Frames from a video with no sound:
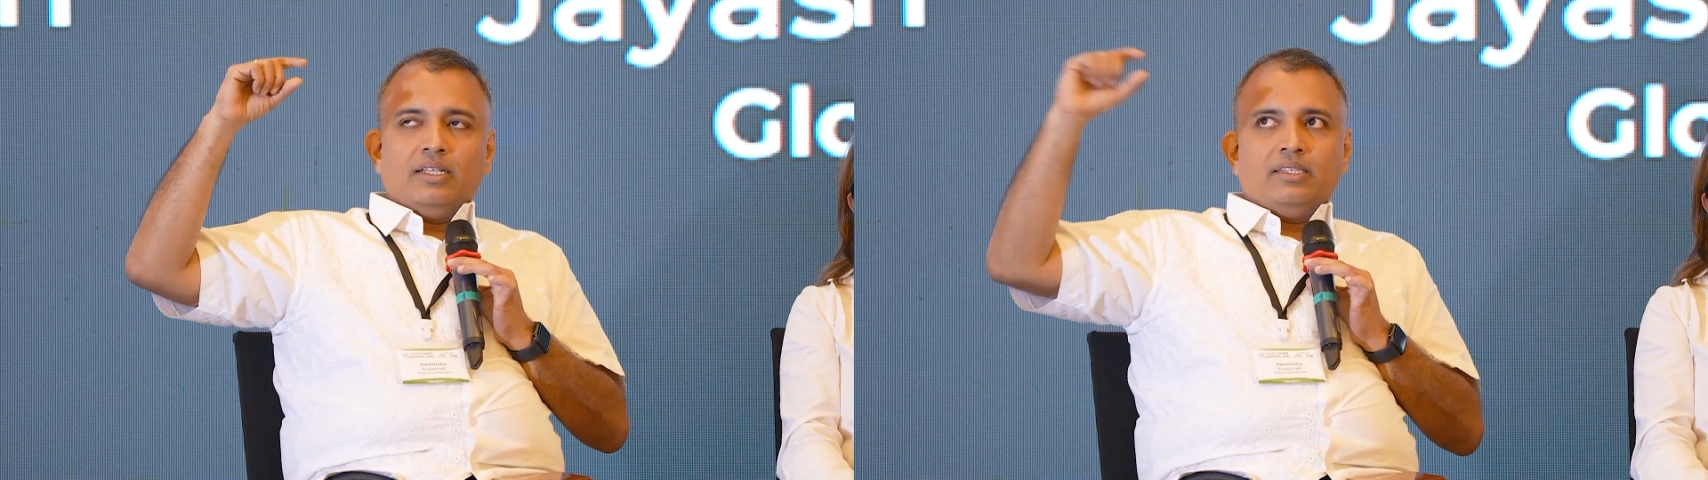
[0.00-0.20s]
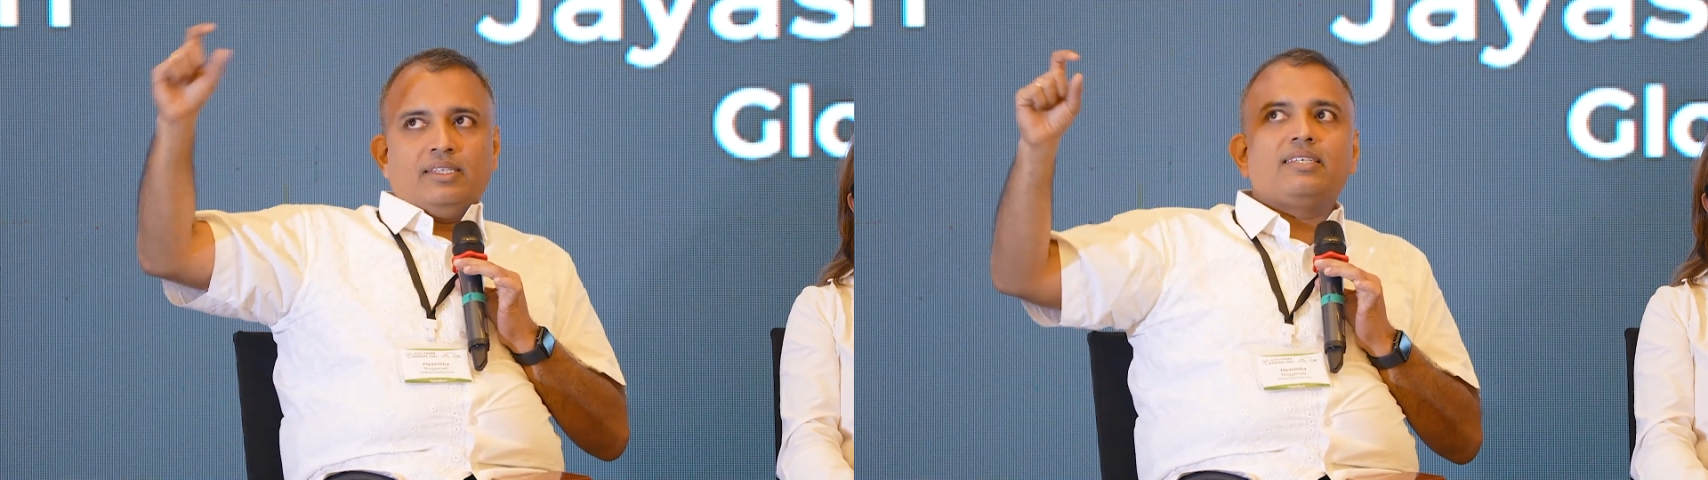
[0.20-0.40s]

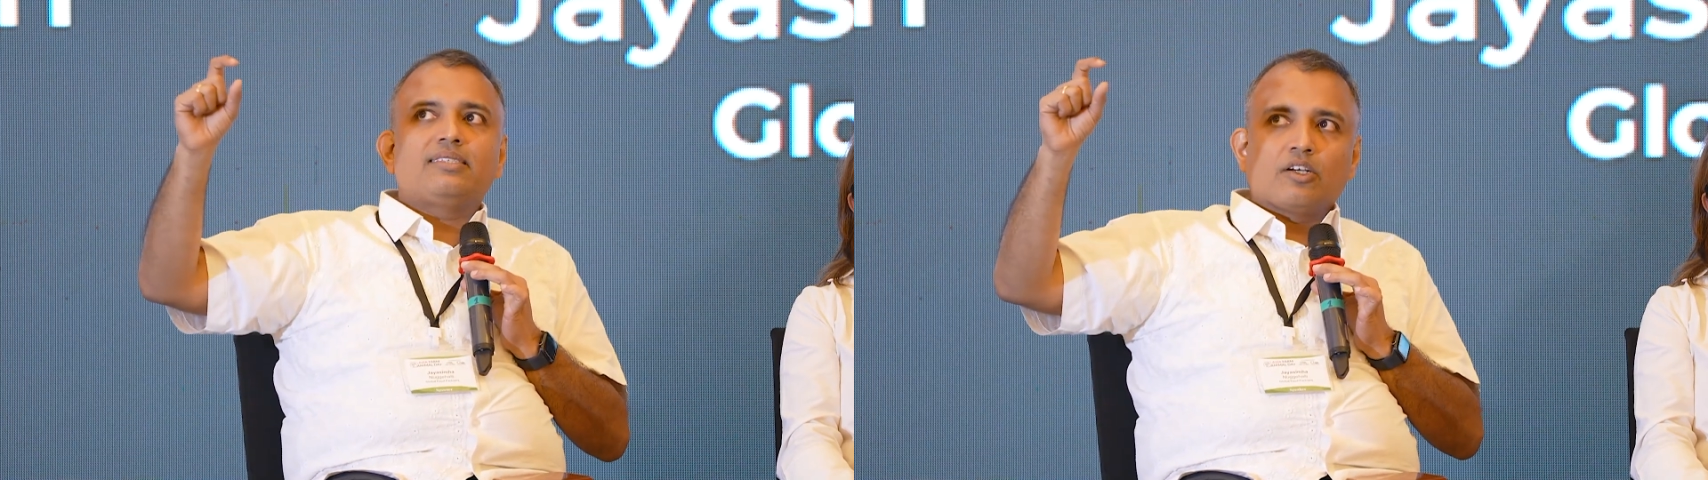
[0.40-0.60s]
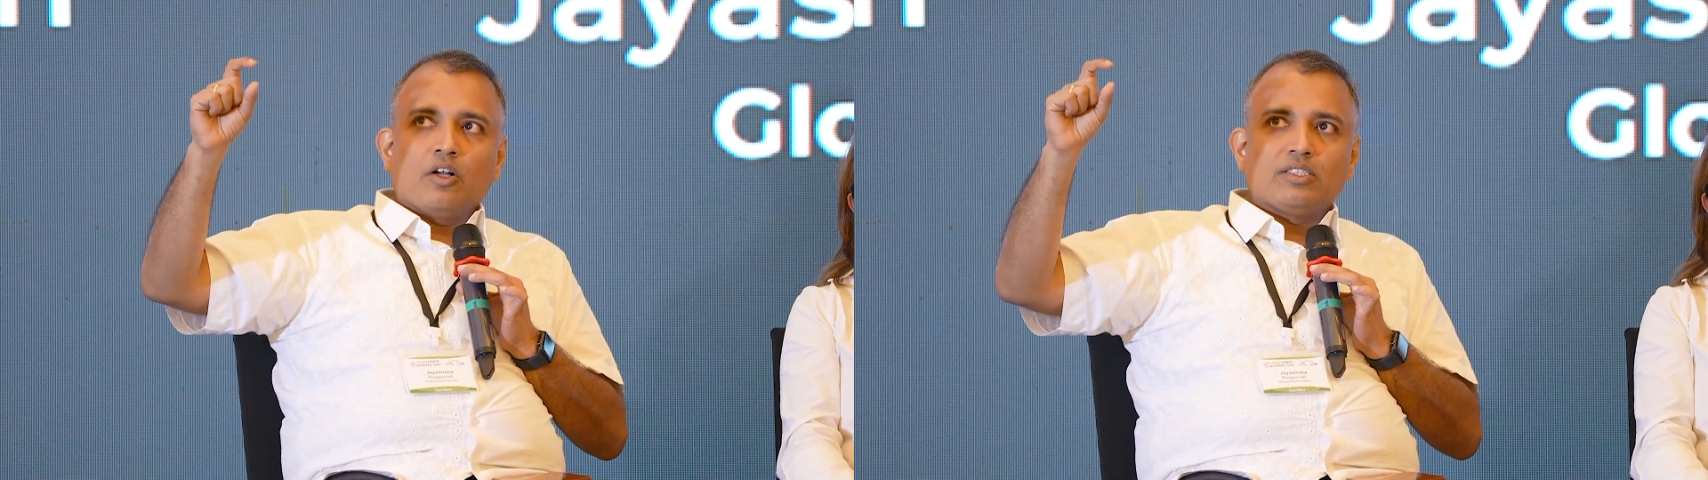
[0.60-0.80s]
this is a
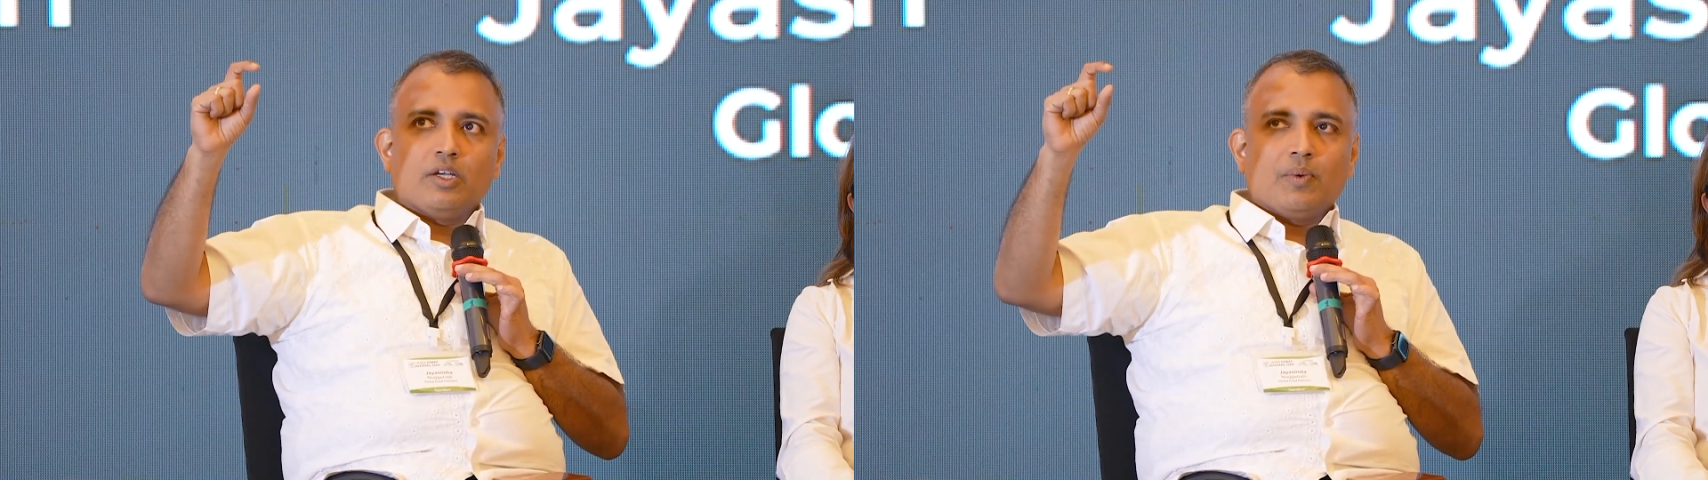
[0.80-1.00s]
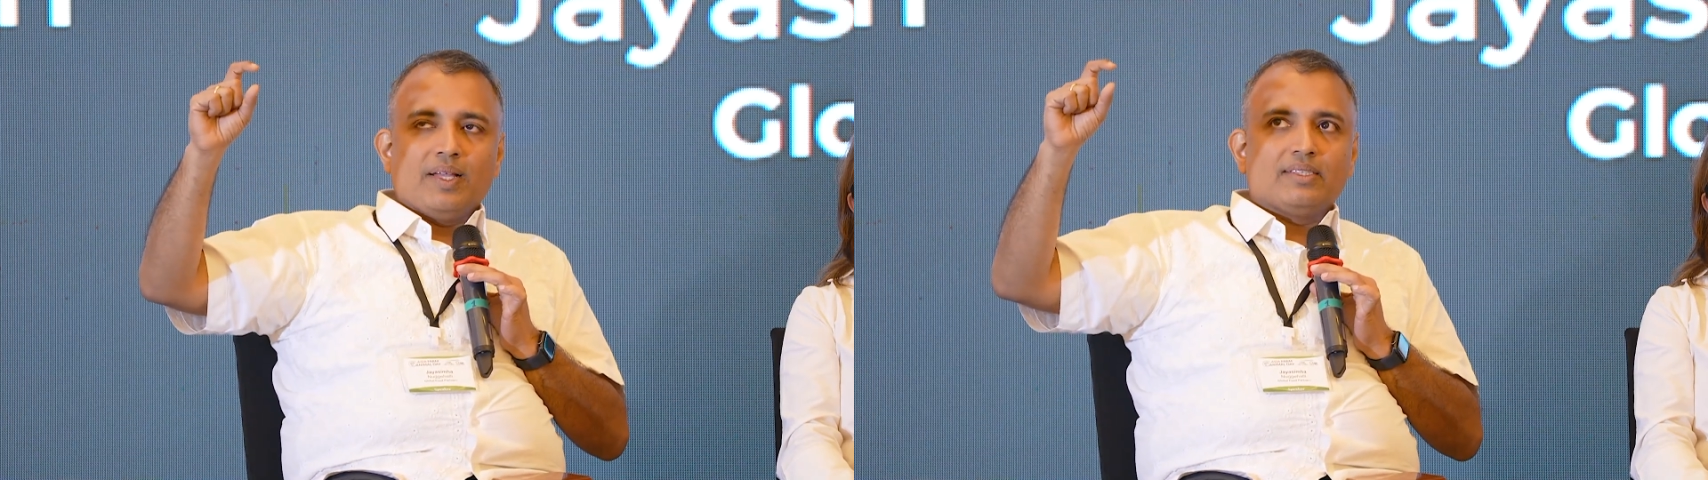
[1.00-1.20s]

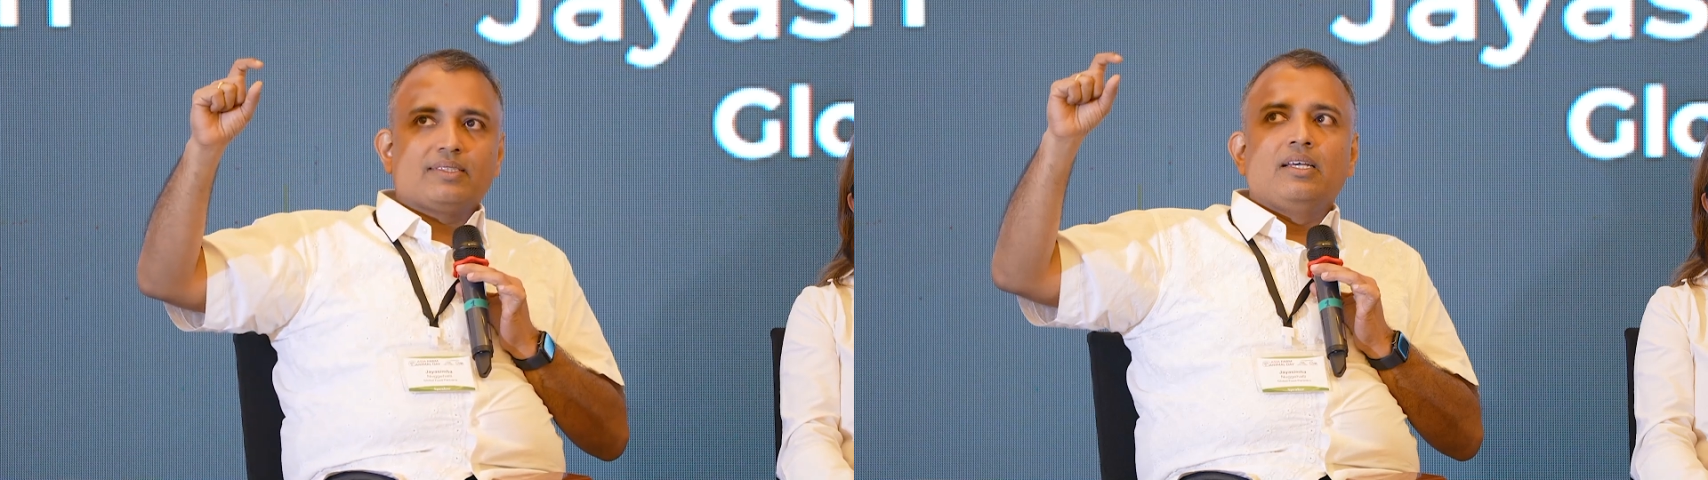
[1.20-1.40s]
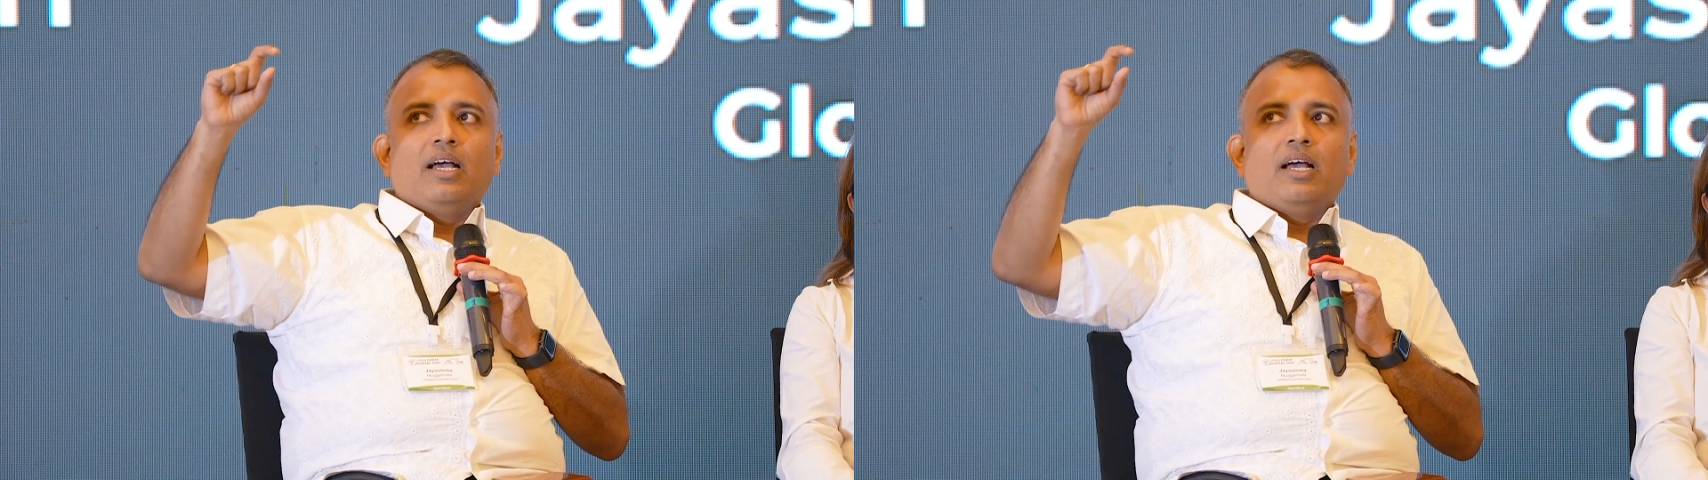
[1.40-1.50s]
consequence.